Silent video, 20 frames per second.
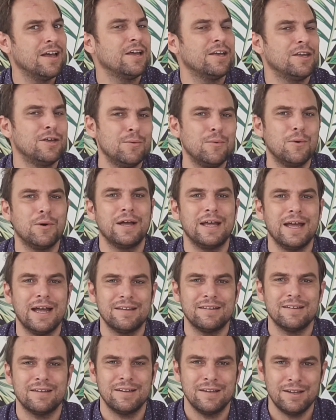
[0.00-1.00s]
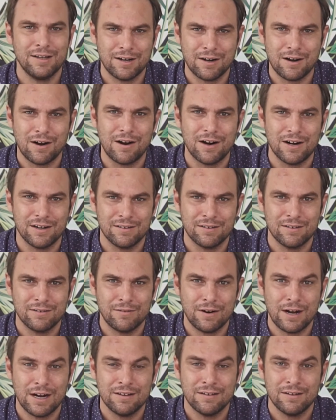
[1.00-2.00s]
You will get the card,
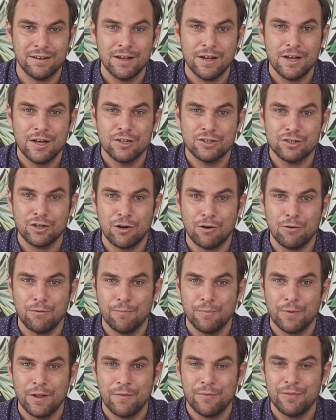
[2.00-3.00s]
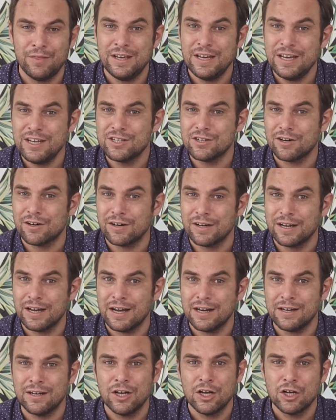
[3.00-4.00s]
right? So these are
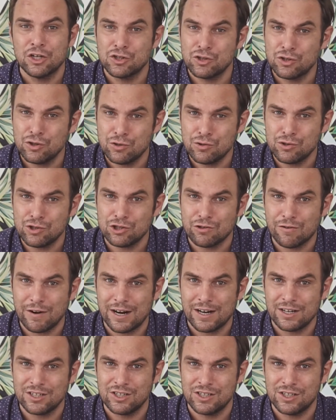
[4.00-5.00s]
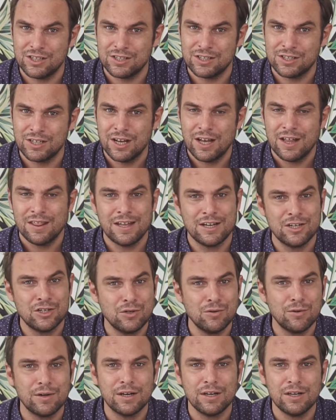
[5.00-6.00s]
again 2 strategies that
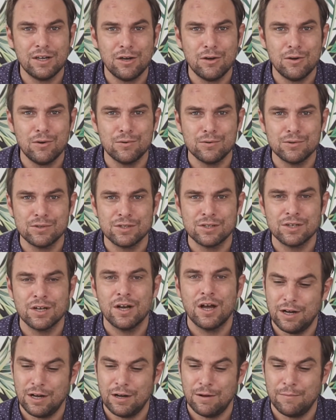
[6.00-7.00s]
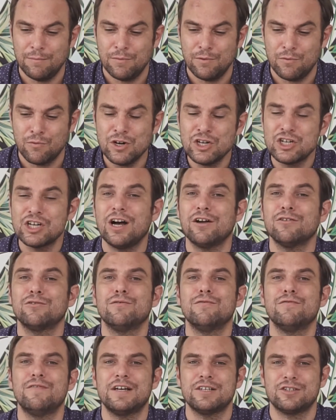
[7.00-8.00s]
you can use to reach out to
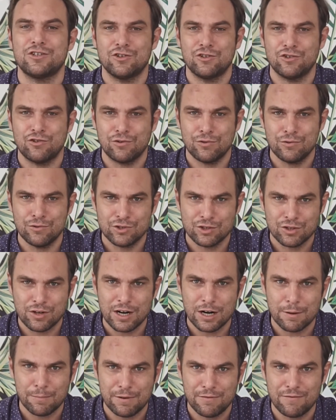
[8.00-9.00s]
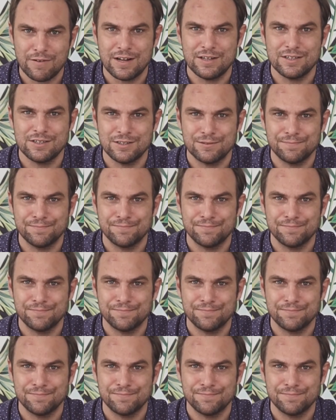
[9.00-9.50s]
investors through startup events.